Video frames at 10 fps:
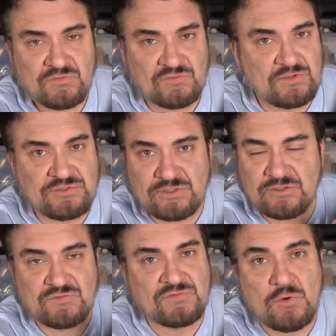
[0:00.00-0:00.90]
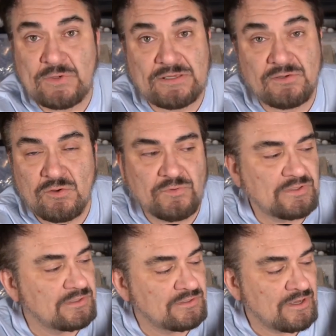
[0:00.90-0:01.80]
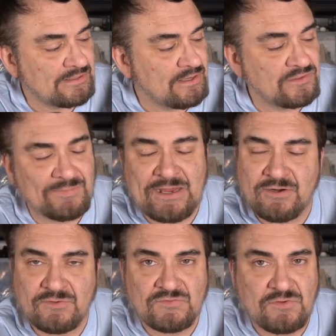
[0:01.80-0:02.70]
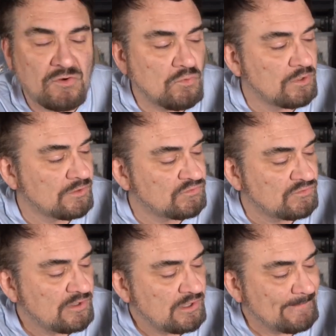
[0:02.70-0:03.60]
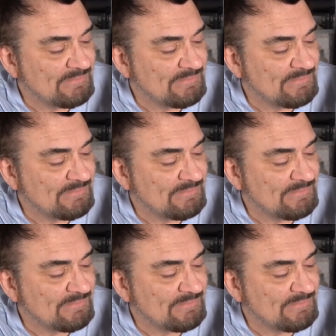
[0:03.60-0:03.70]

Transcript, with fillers: stitching and sewing clothing and cutting out the patterns and the whole works.